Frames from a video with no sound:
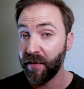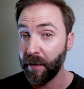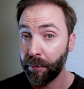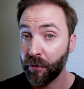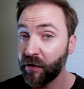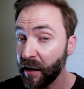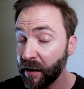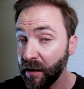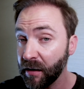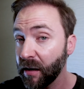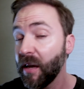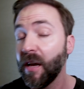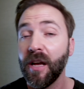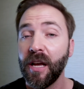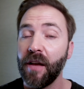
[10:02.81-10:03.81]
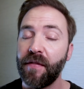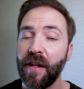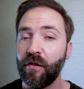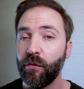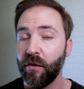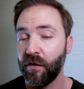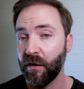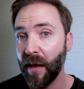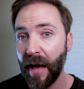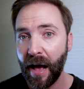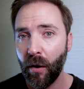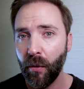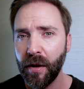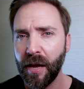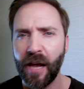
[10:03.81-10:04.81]
feet per second, if that's what's
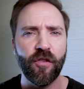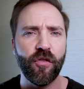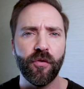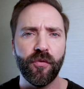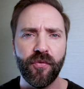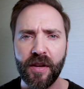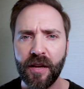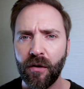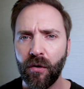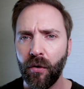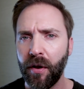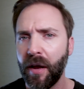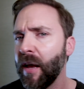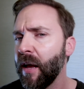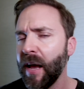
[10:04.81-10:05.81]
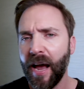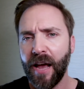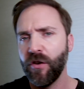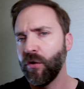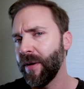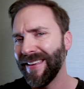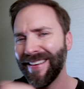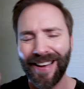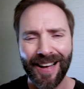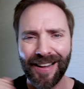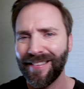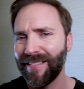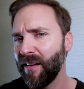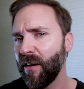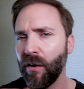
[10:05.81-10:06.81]
allowed at your field, and doing
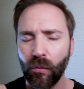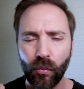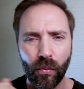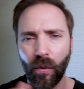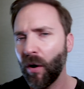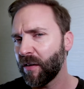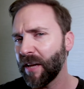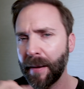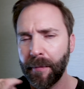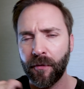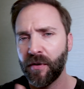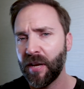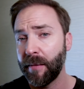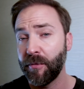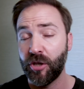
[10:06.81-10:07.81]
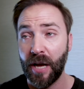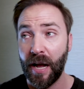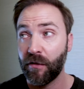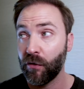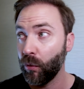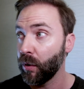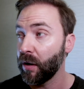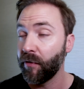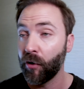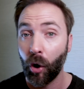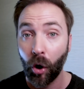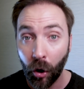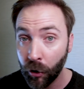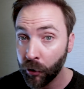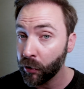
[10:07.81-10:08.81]
constant time over time shots, or even
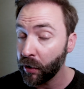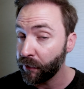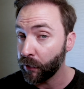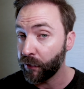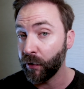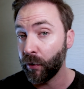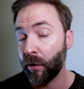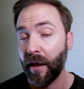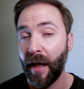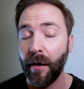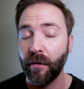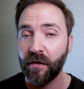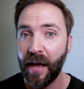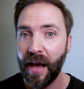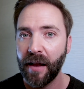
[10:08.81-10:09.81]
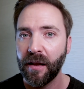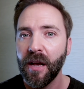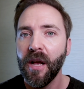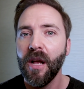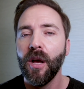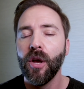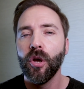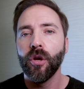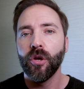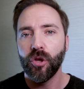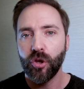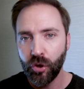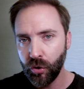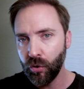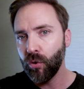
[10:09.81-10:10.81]
harder if your field allows that,
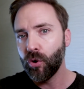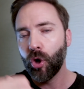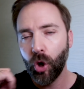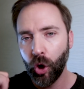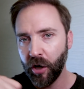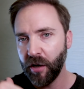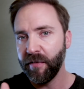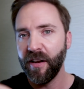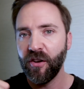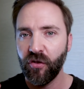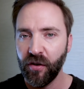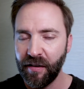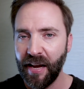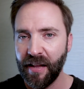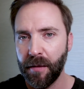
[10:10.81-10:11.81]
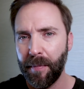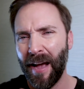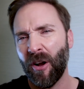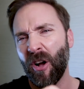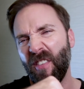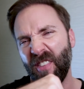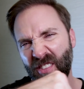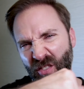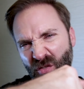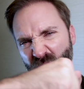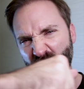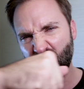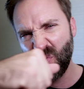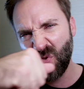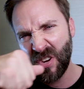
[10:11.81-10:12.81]
you could eventually take the back off because it's
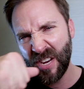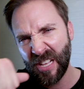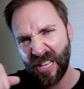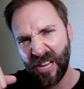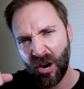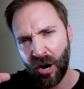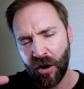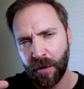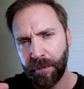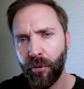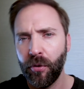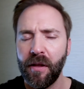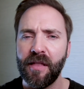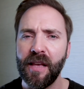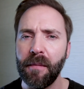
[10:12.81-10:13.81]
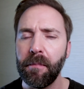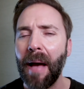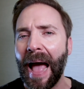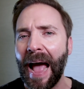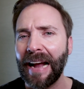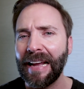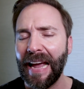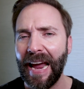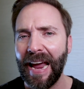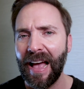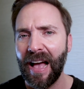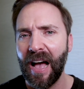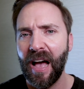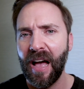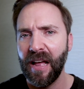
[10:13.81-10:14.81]
really hard to pull that thing back.
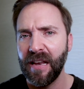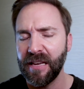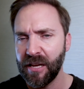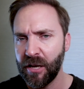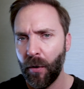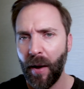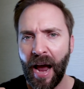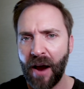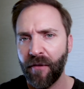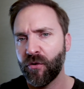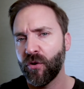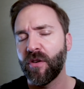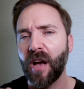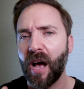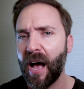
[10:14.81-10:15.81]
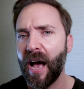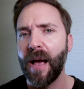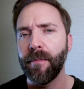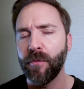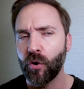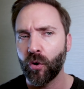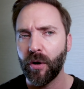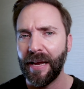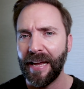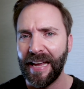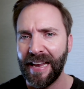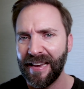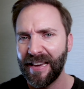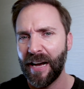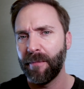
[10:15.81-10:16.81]
And, you know, after time, you're going to
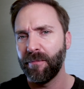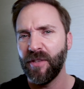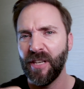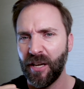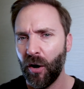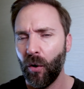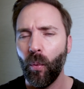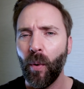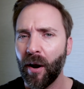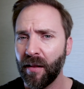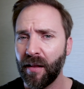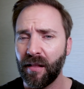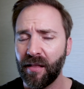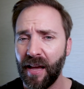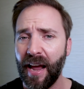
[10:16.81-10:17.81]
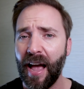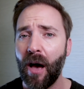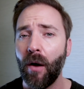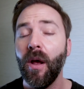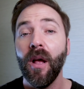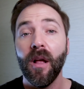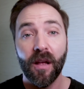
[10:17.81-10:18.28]
end up, you know, wearing that thing out.